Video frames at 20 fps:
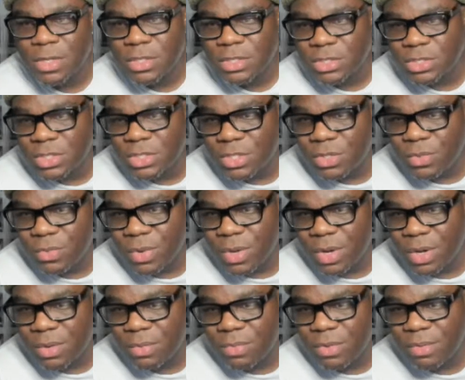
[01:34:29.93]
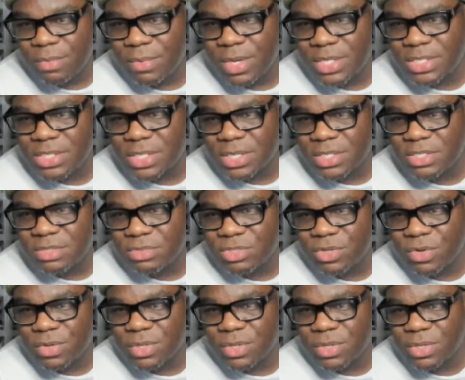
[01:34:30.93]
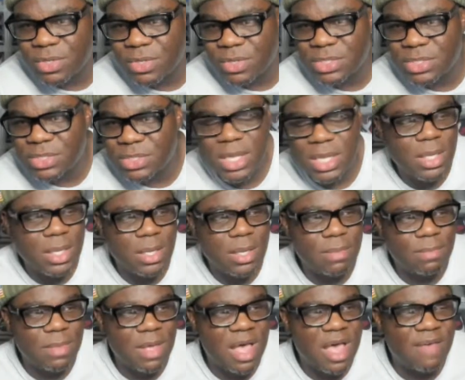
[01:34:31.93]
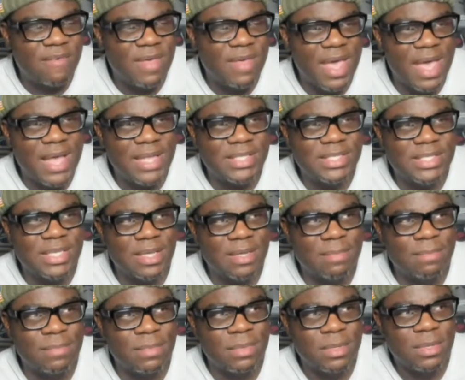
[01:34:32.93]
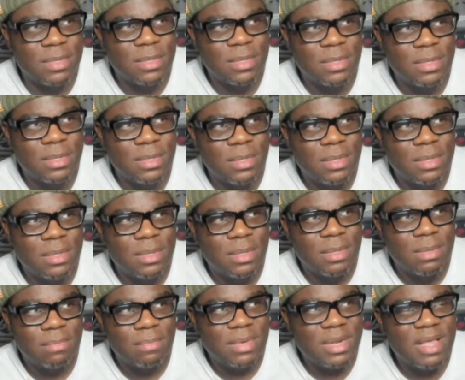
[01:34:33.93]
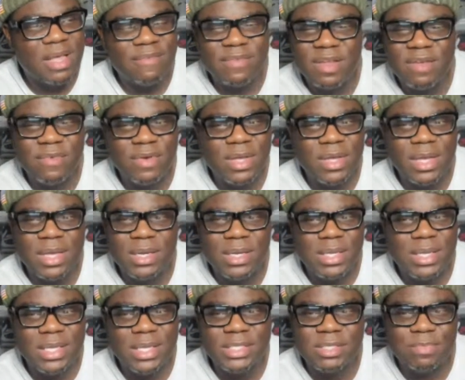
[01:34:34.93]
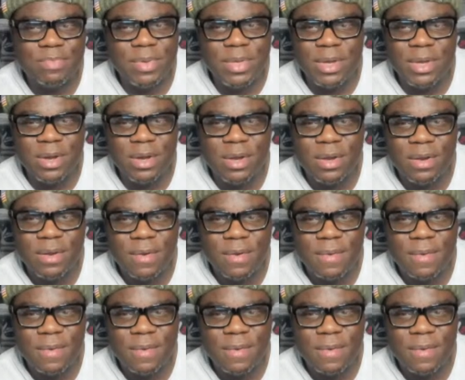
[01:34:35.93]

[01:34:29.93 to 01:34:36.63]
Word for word: Do you wear women exclusive Jordans? Um, I've had some, but I've never undiesed a pair.